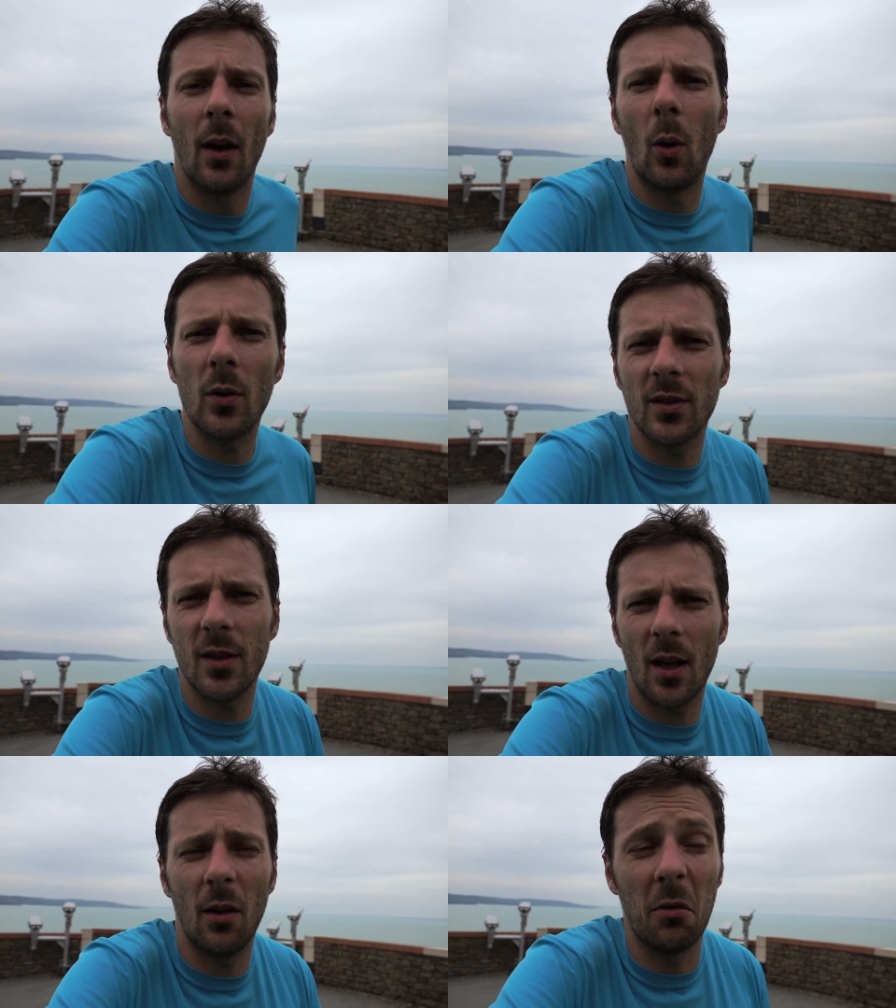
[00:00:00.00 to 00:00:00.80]

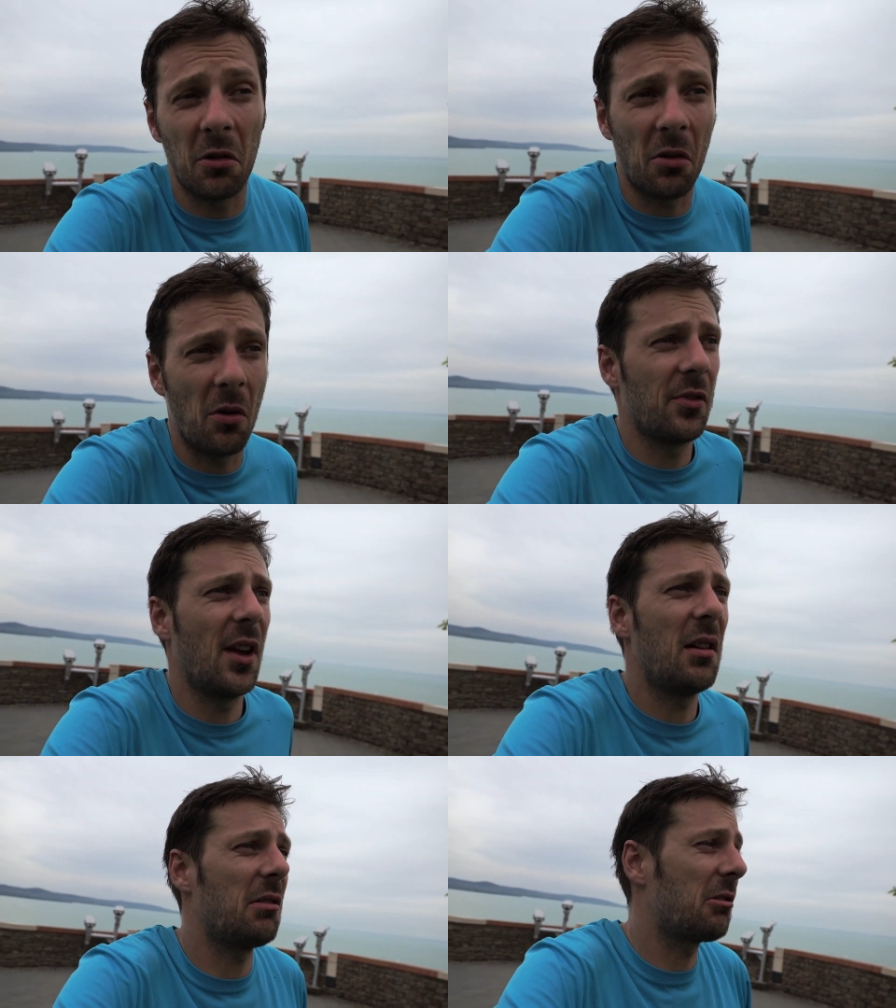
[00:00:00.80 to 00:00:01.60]
hostel or
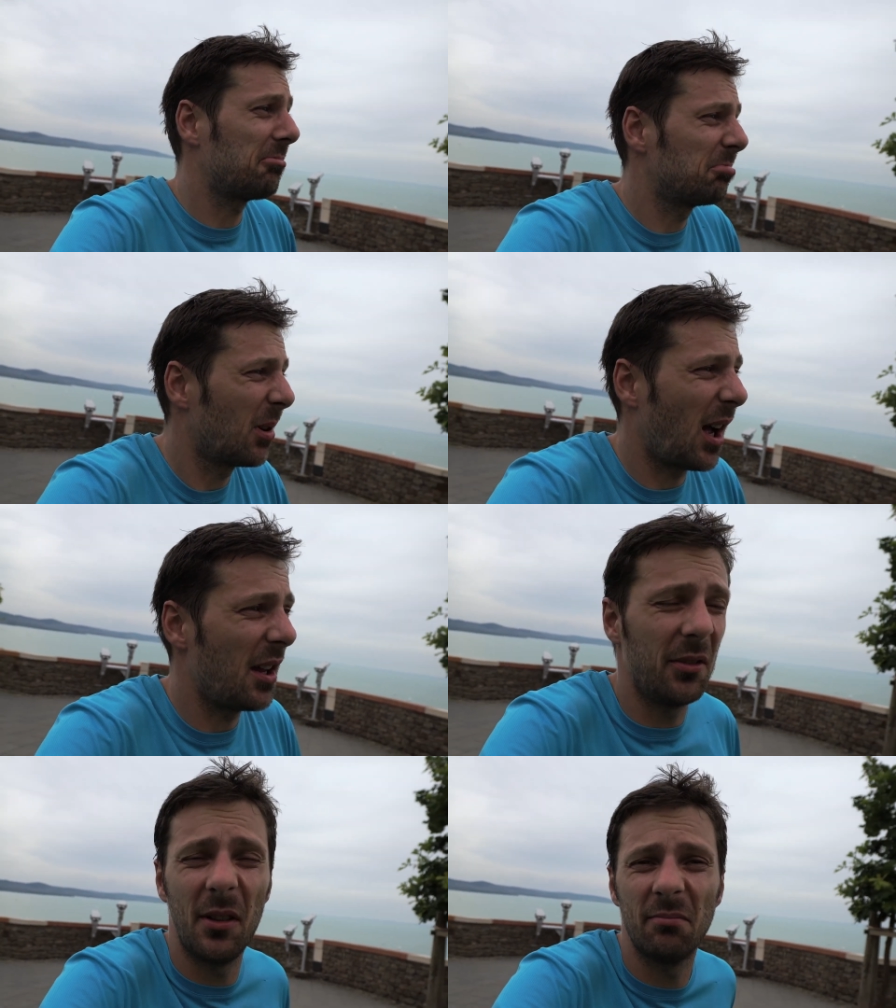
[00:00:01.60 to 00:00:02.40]
hotel or I
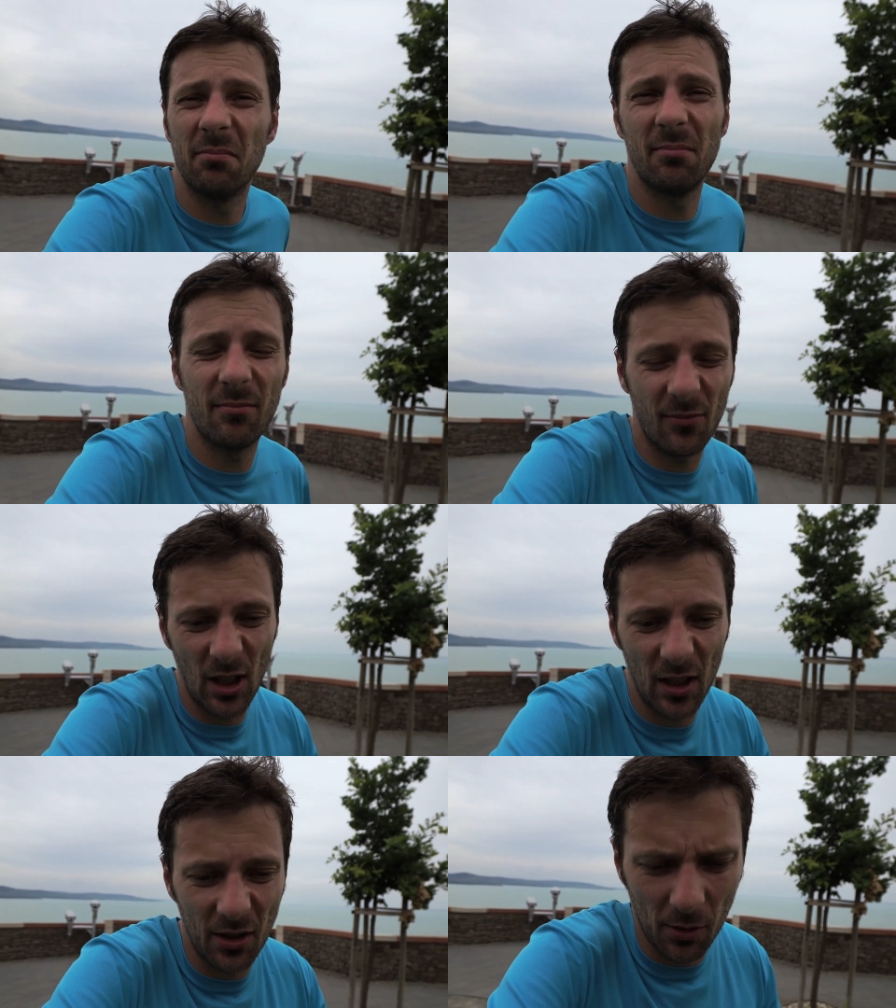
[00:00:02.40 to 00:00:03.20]
don't
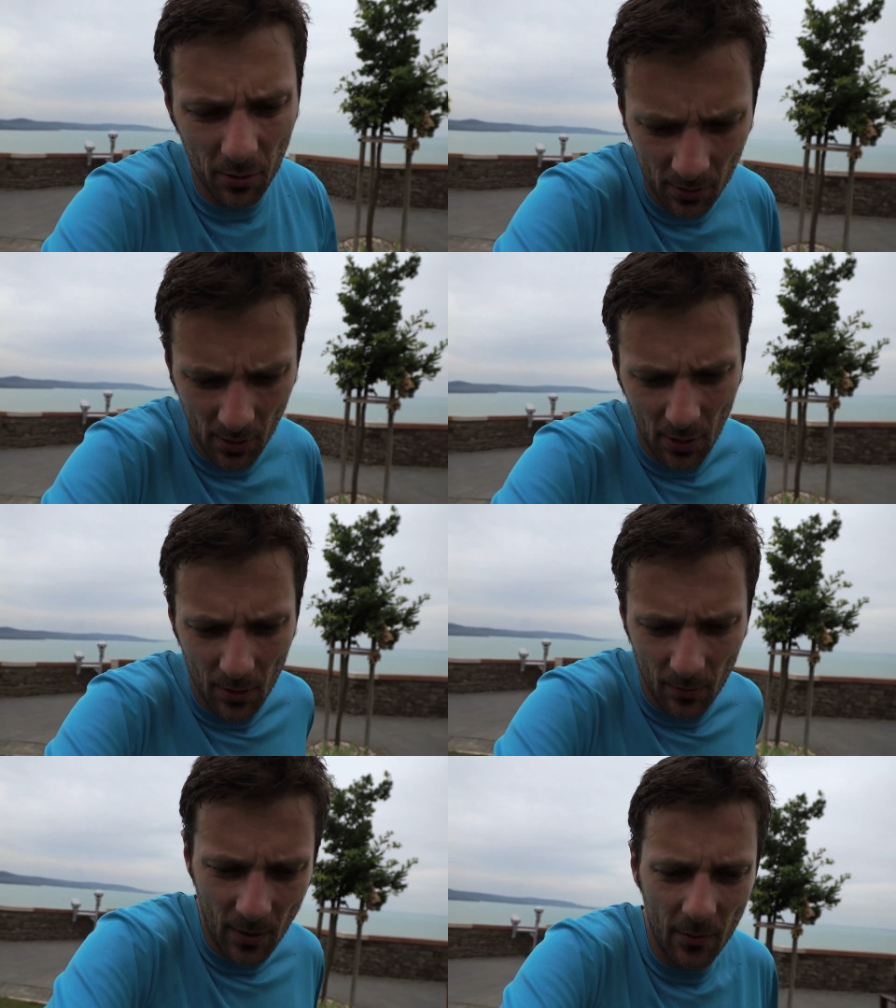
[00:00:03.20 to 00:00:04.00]
really know
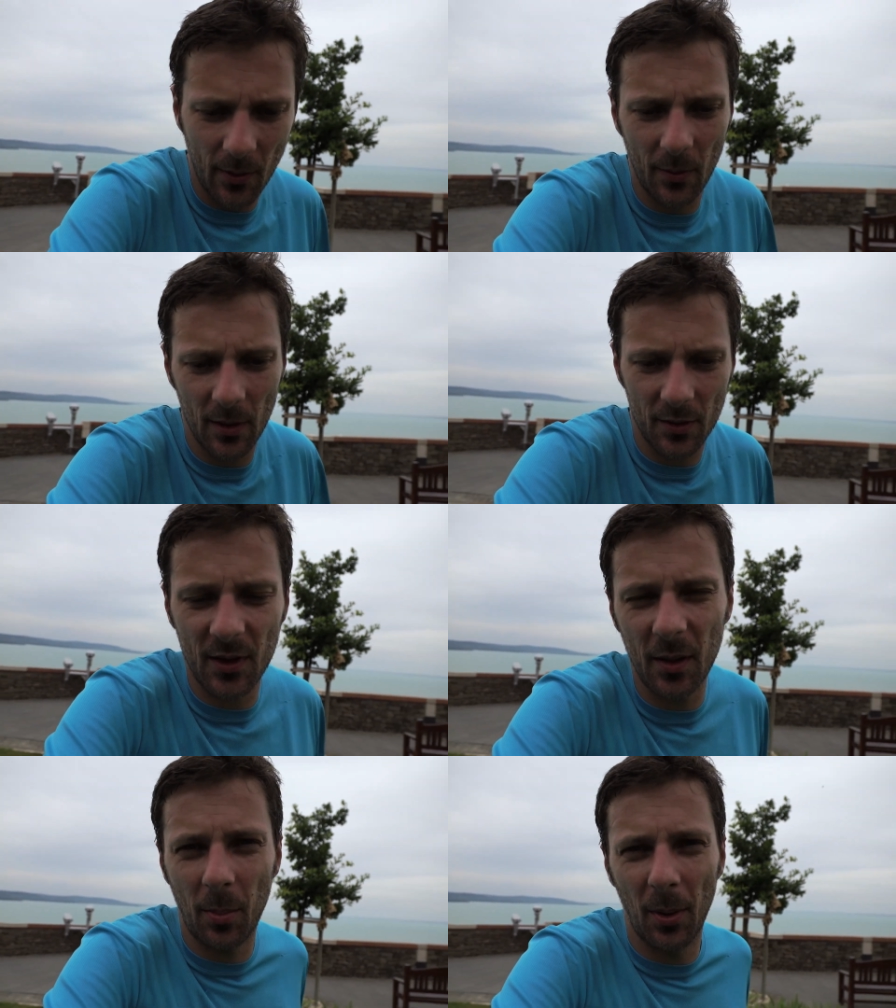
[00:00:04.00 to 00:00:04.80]
where we will
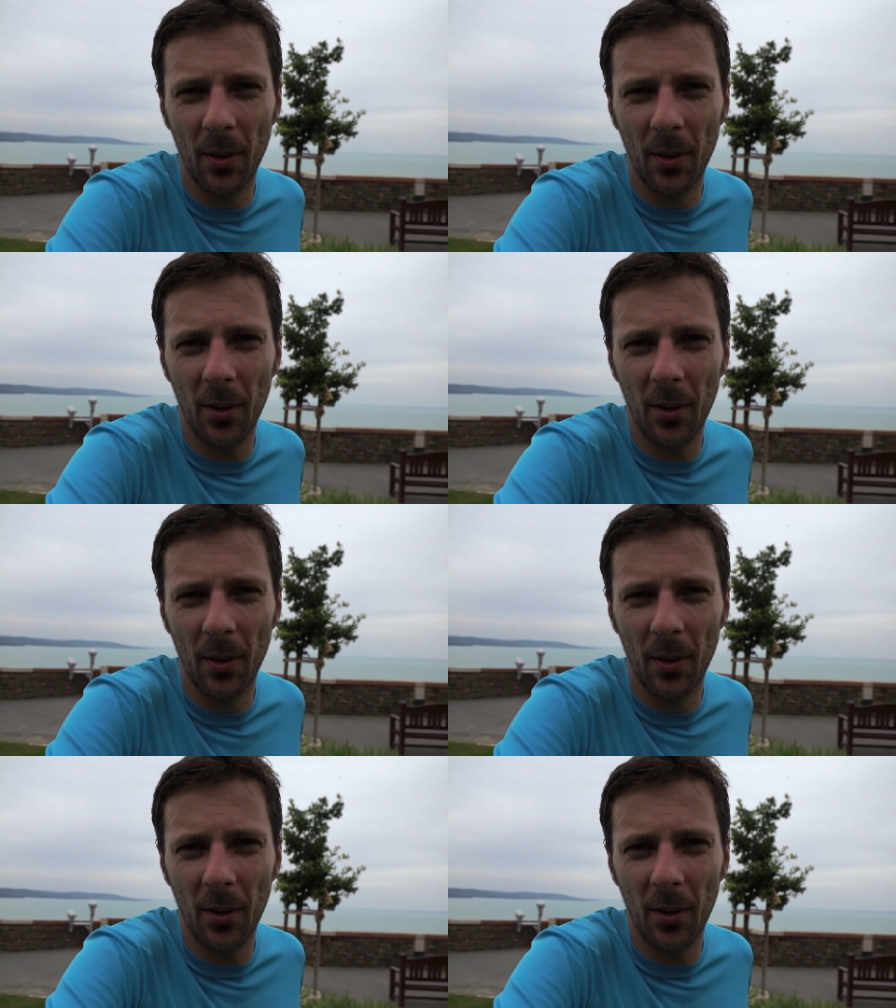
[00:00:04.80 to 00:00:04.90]
sleep